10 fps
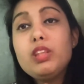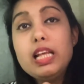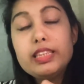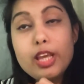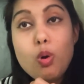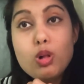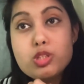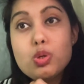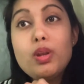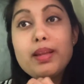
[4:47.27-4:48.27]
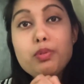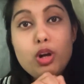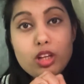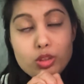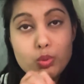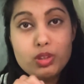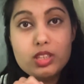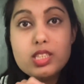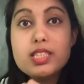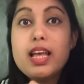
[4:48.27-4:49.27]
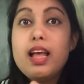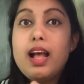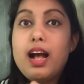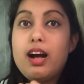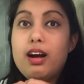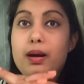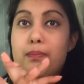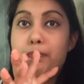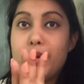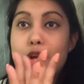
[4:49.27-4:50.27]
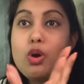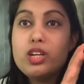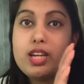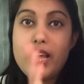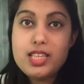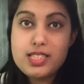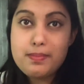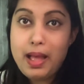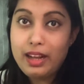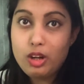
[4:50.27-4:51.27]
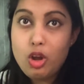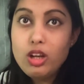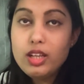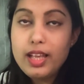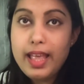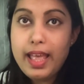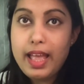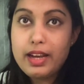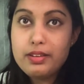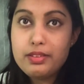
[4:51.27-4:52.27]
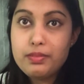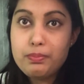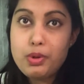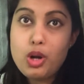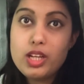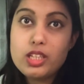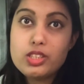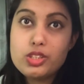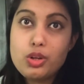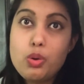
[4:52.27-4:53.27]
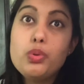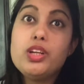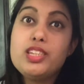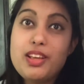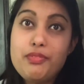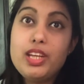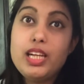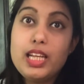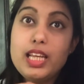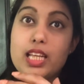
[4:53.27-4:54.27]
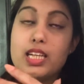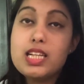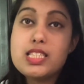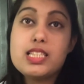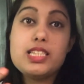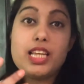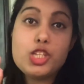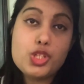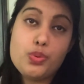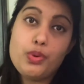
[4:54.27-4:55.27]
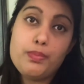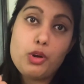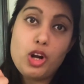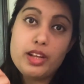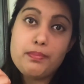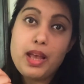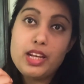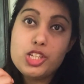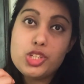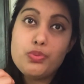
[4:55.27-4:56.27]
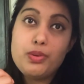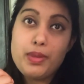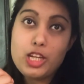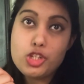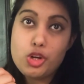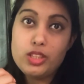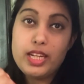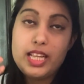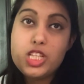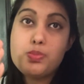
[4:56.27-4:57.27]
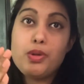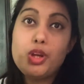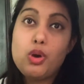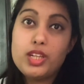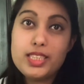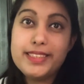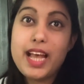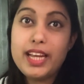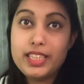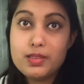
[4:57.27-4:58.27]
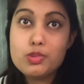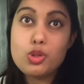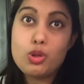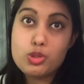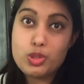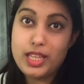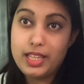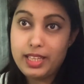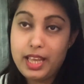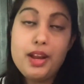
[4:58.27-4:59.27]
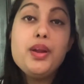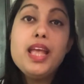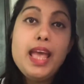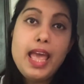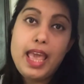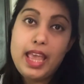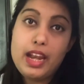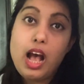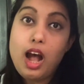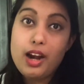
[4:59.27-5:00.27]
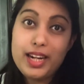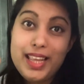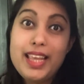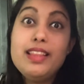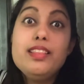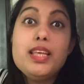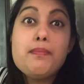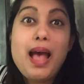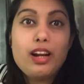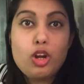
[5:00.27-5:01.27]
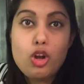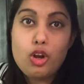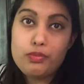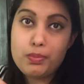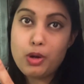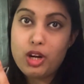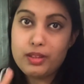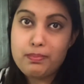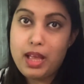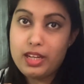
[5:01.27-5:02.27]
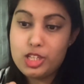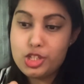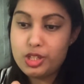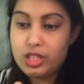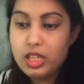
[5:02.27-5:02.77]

They also, like product owners, prioritize the backlog and product owner definitely in consultation with product manager will make sure that his priority items are also taken care and are in the backlog of the product manager.